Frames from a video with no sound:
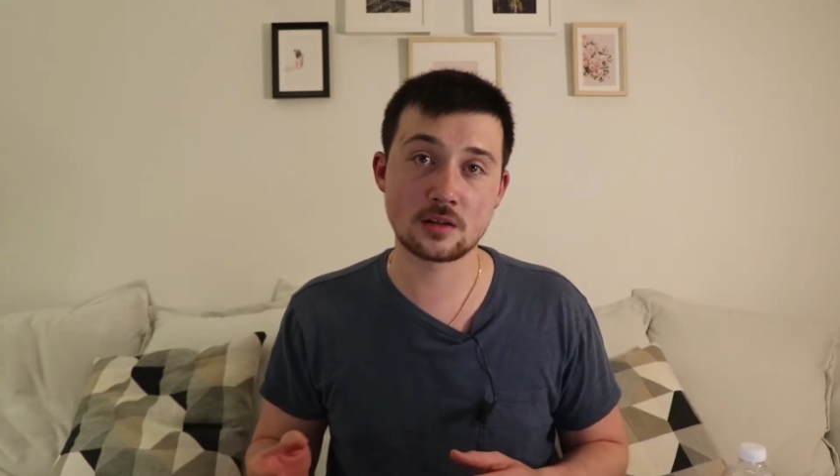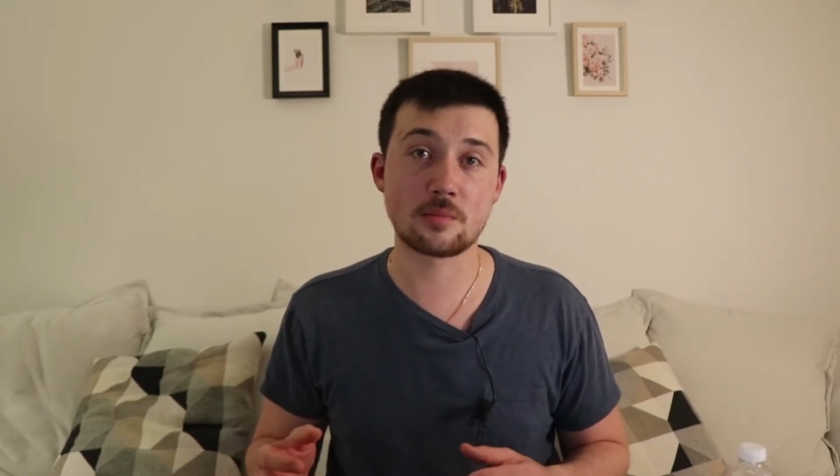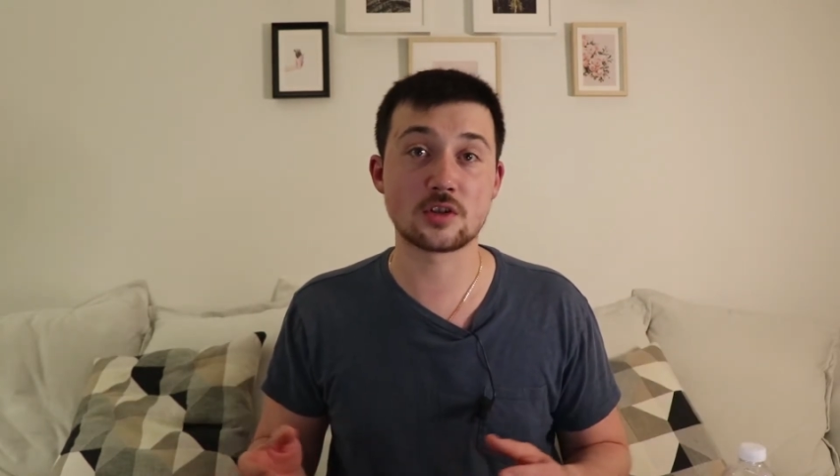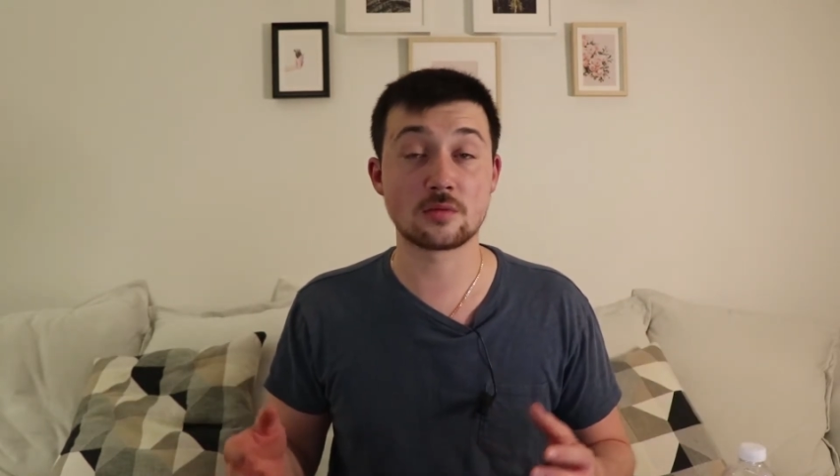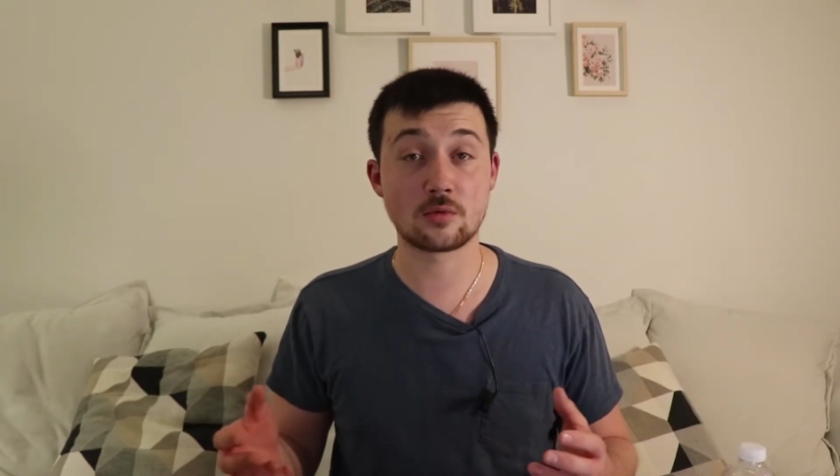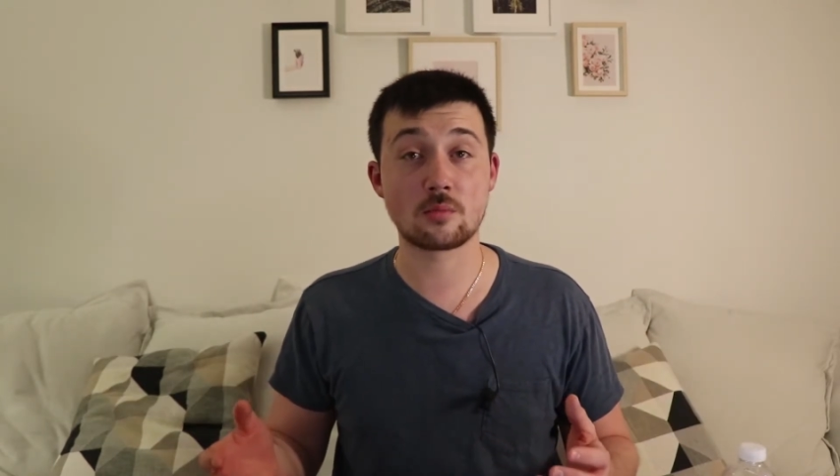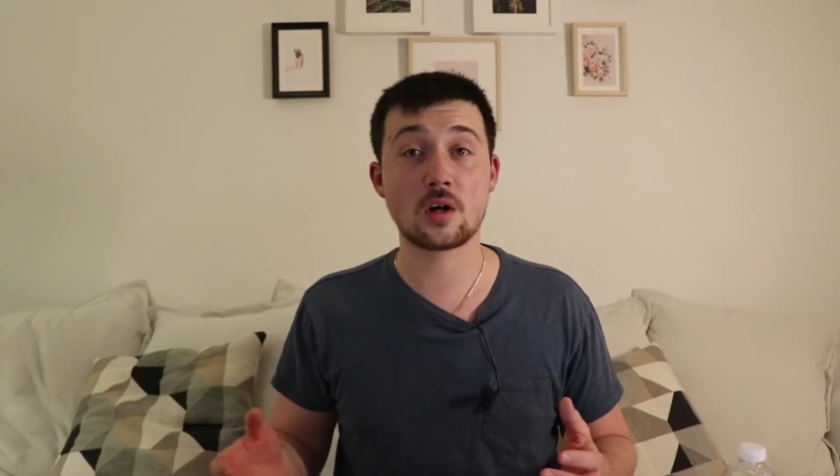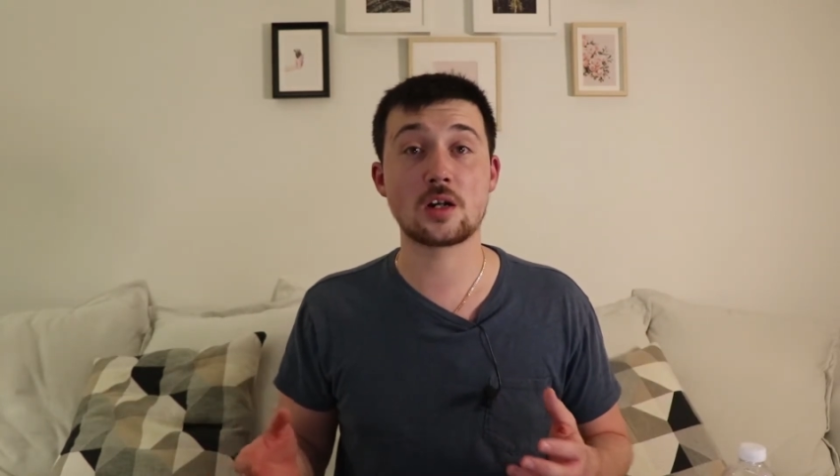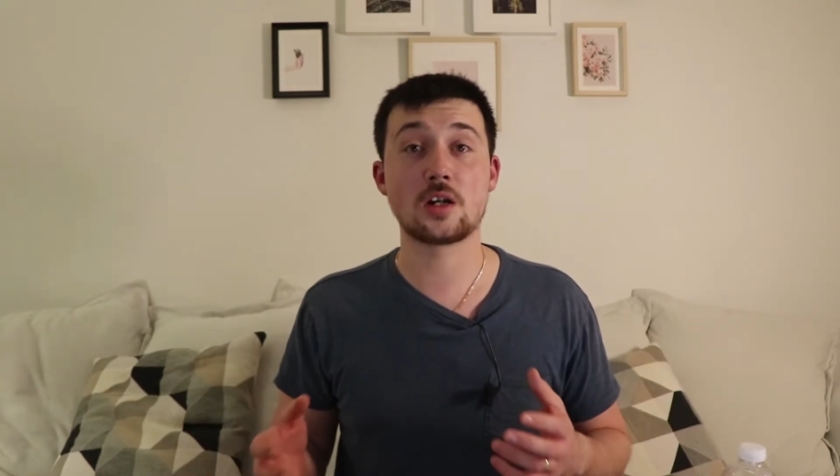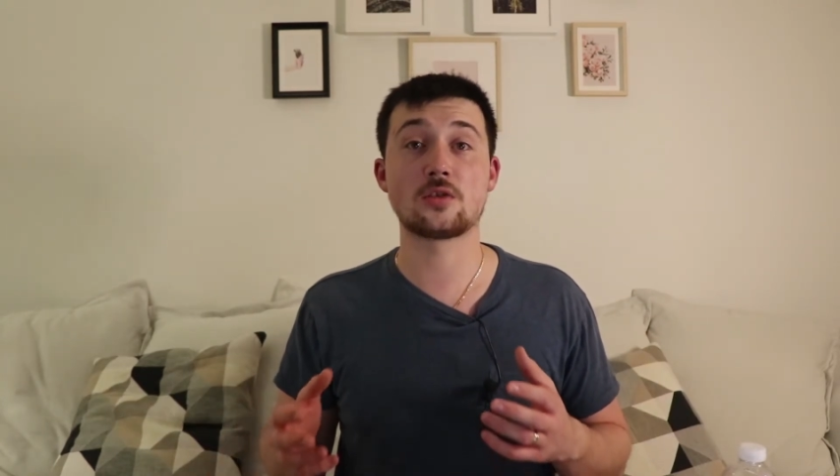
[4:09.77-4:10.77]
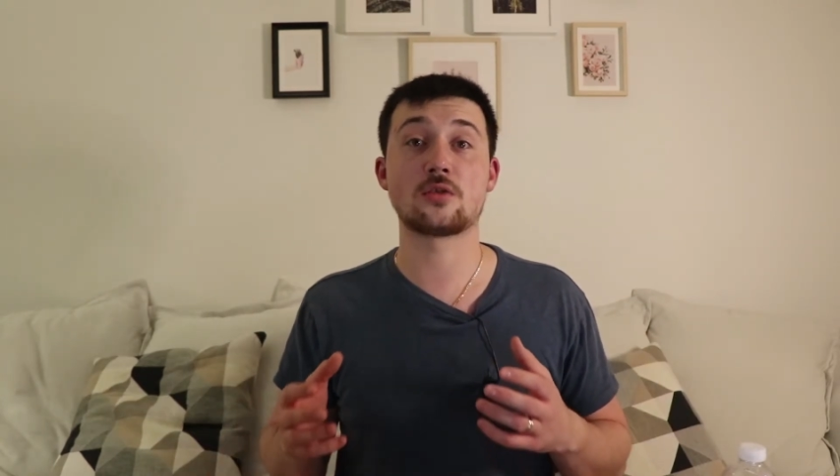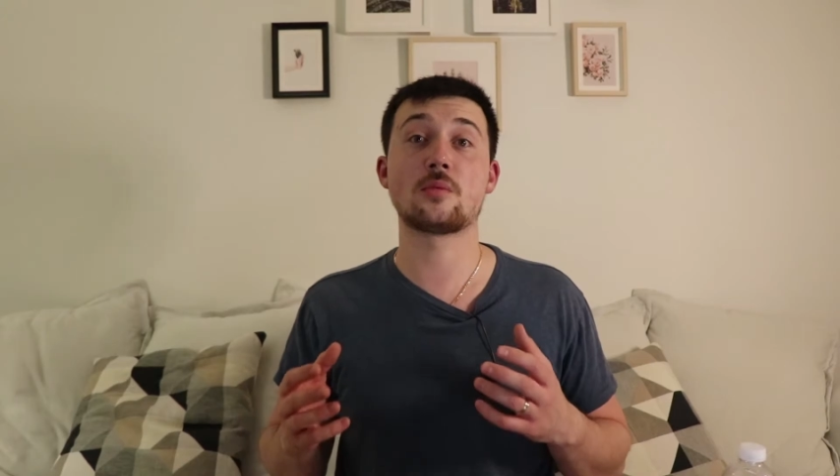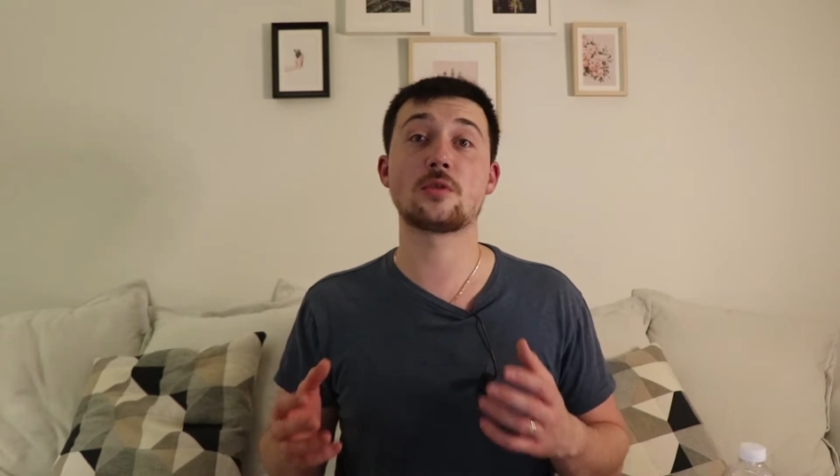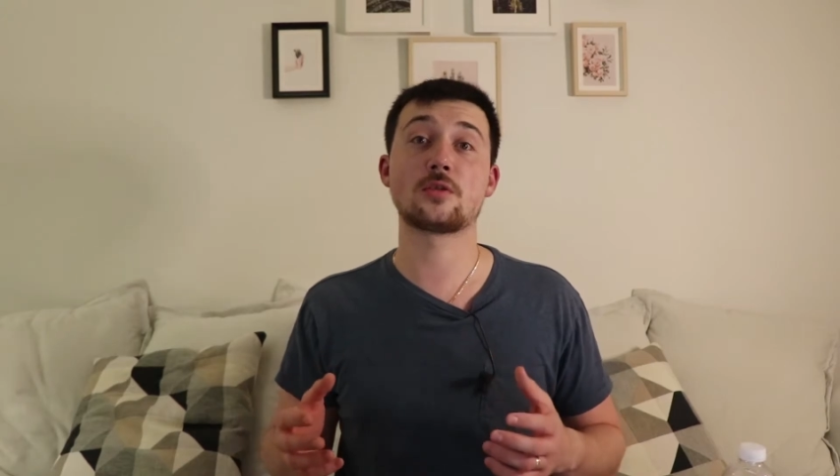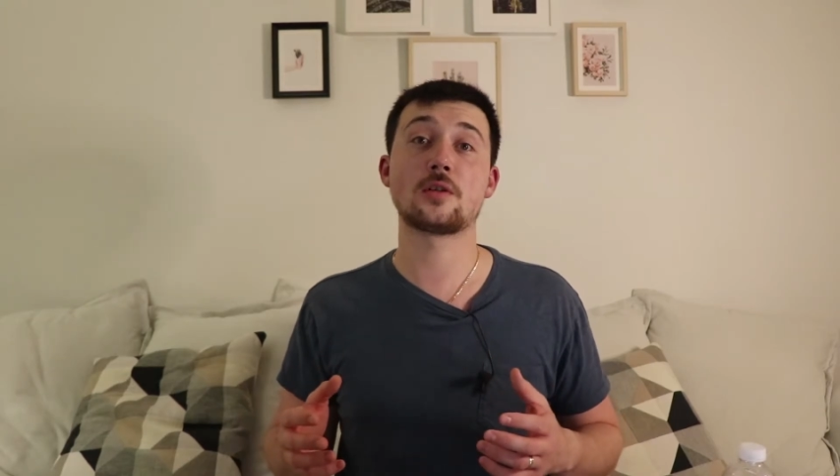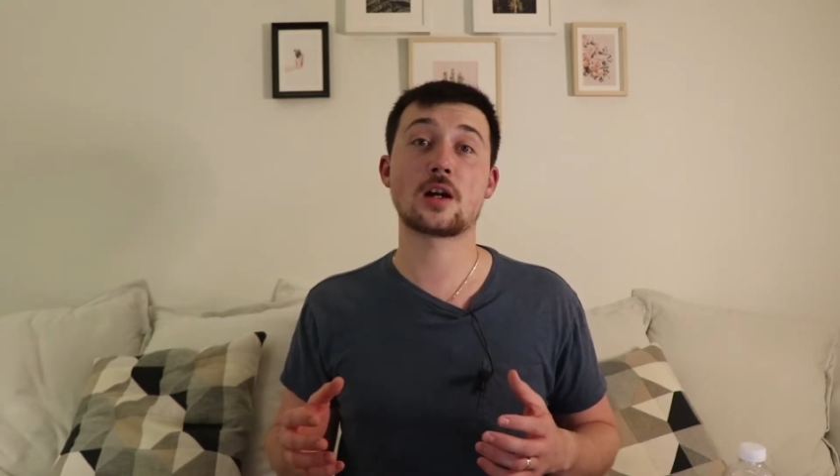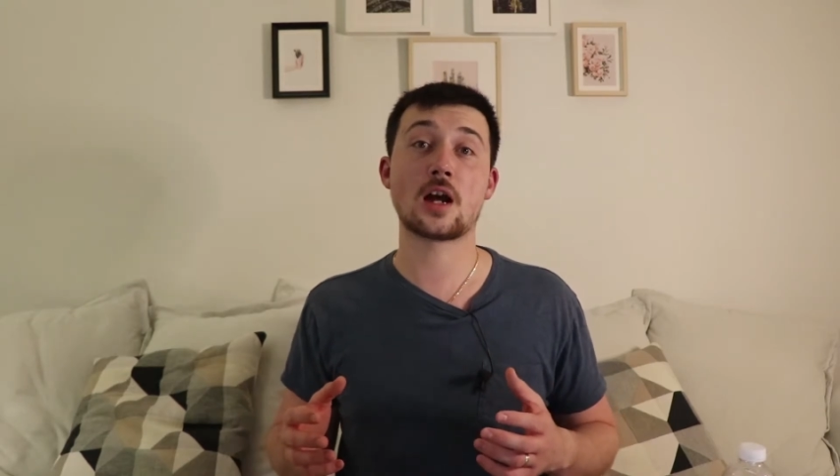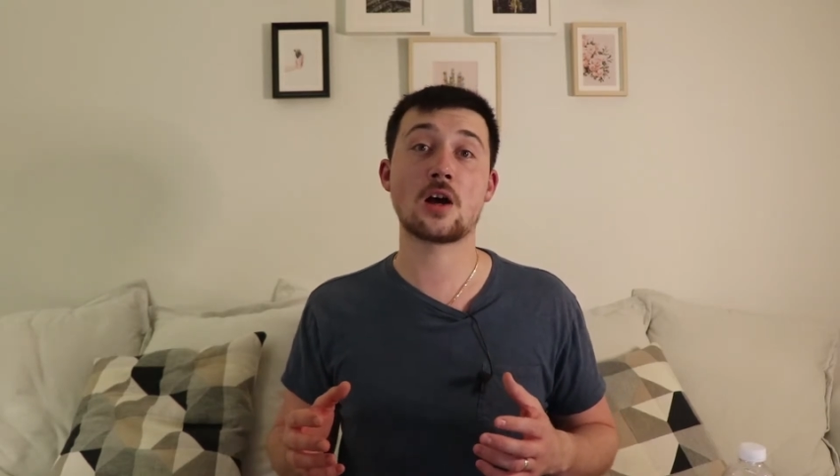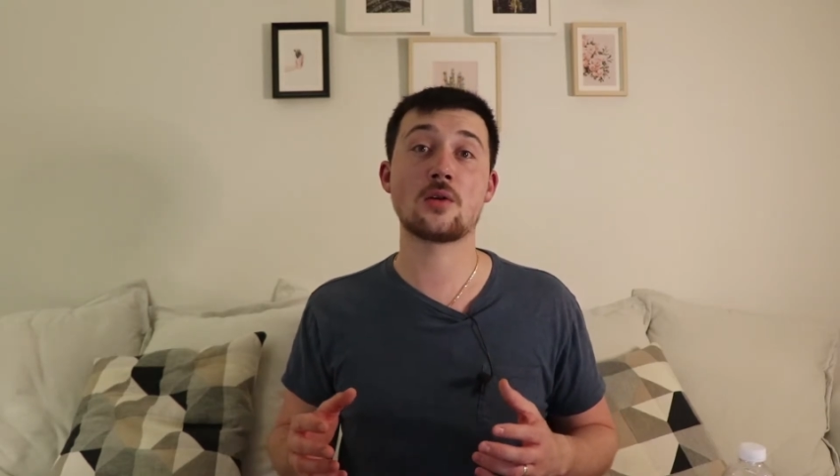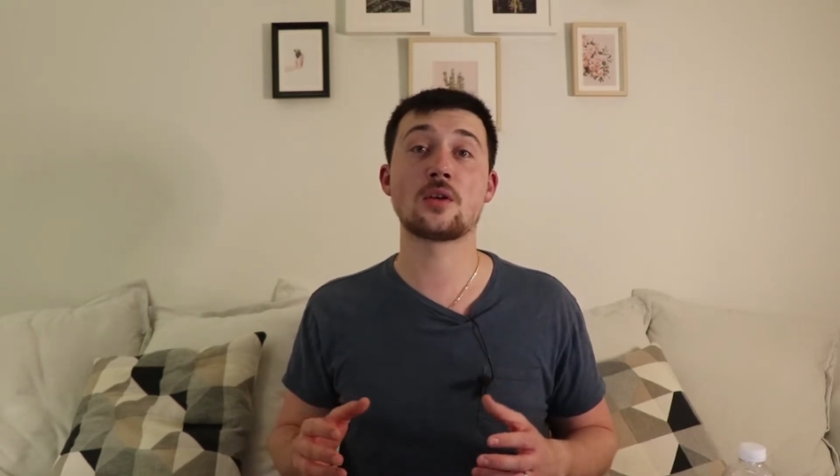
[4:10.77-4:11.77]
deposit more money into Robinhood
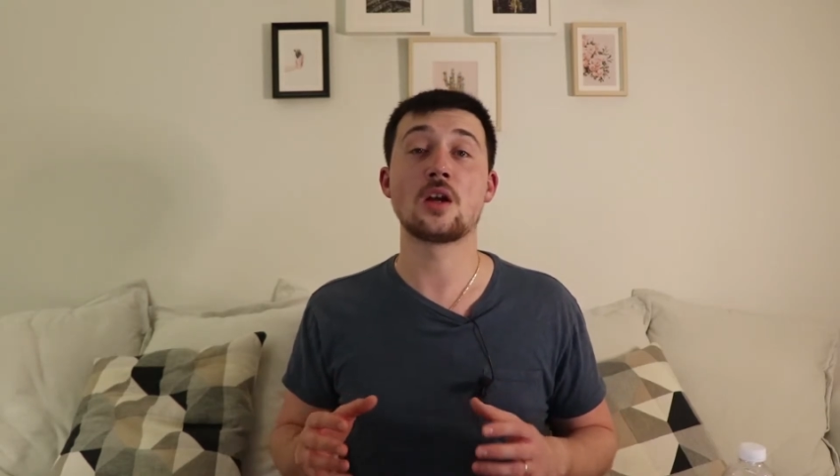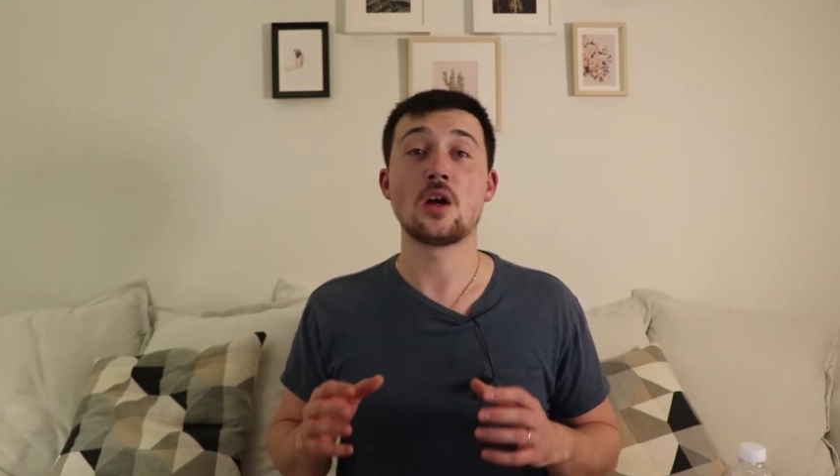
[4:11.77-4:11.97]
account,